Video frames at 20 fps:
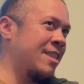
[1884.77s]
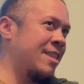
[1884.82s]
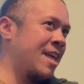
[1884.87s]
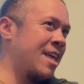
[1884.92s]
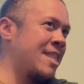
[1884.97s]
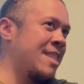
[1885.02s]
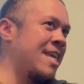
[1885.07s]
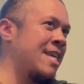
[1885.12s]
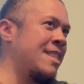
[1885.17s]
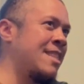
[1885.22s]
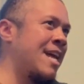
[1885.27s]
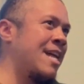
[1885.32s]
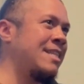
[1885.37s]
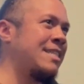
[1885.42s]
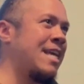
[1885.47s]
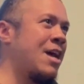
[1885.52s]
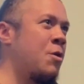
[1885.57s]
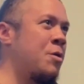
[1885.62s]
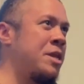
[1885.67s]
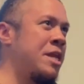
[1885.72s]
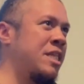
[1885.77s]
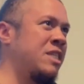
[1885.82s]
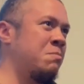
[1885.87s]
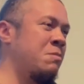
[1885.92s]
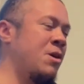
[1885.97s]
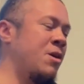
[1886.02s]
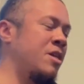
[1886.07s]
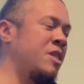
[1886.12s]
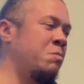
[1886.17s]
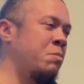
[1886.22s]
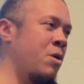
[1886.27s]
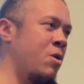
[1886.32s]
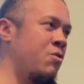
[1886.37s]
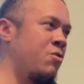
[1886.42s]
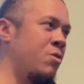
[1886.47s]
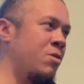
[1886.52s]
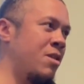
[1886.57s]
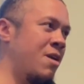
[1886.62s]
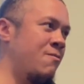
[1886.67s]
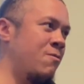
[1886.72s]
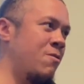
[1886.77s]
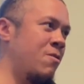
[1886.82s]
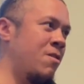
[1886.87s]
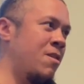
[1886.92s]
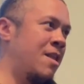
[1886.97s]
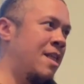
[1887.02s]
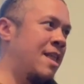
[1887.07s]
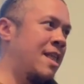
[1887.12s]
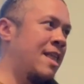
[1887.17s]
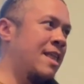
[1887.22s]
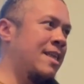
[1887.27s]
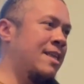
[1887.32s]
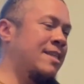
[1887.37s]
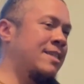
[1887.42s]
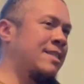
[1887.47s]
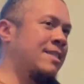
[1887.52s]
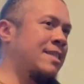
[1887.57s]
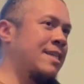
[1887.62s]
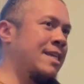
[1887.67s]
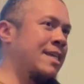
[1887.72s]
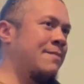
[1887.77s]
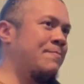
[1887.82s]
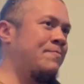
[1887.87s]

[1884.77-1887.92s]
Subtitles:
I think that's how it hits me on a spiritual level. It's like